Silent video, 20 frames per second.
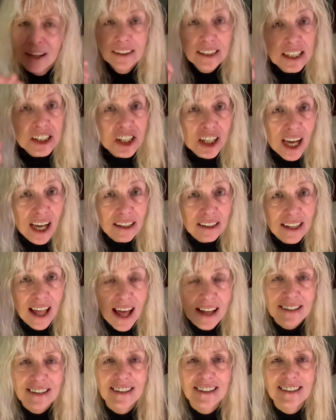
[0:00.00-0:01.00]
Unless you got
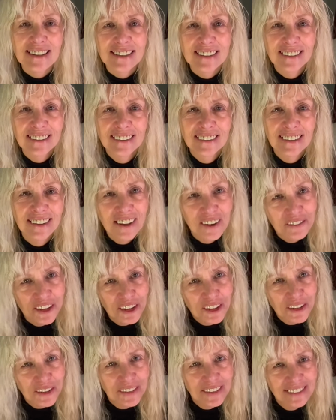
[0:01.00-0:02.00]
glasses. Love
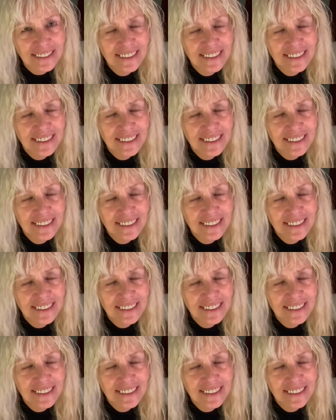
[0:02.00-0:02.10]
you.